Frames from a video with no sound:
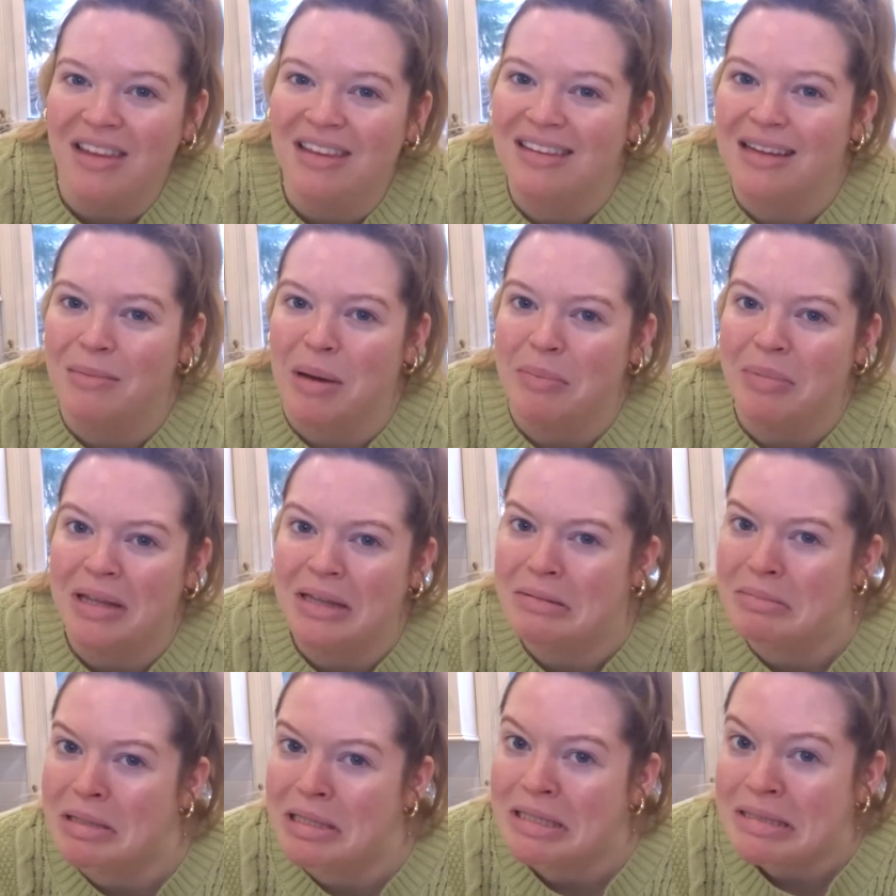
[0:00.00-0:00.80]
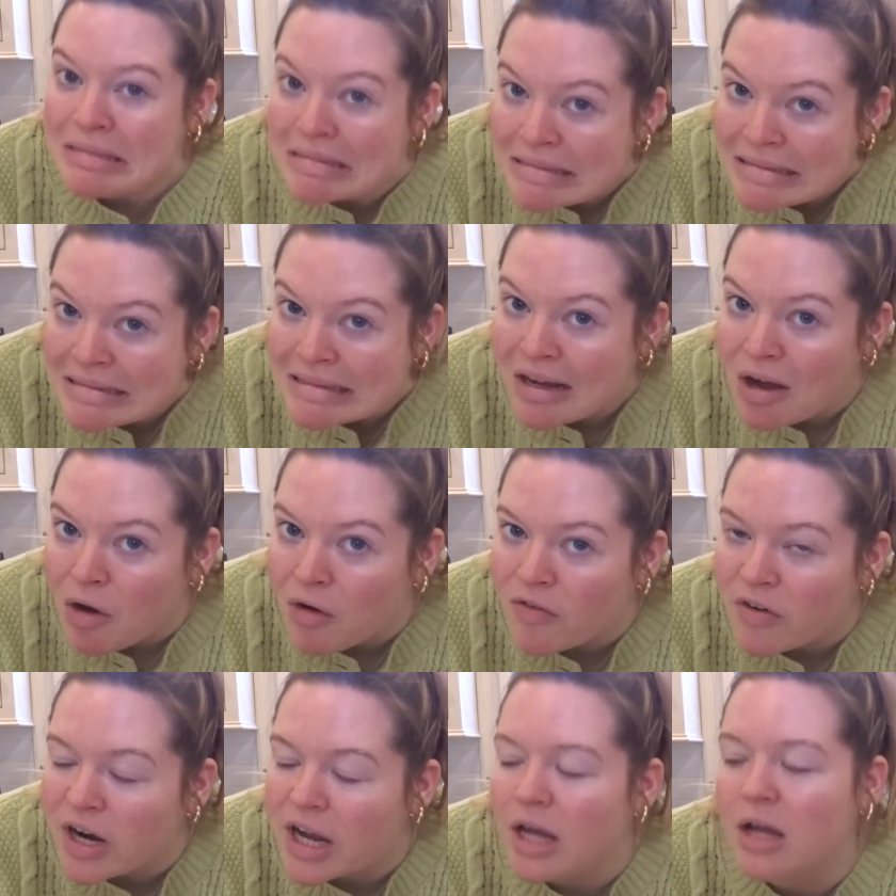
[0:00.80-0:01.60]
think that might be a little bit
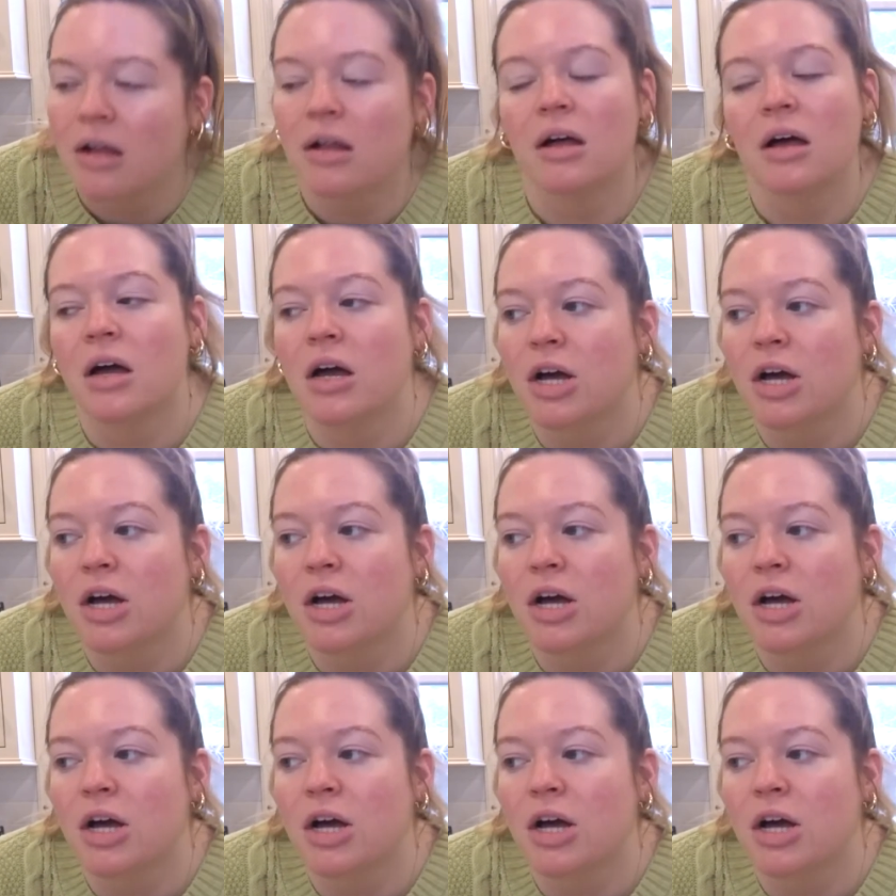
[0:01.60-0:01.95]
overkill.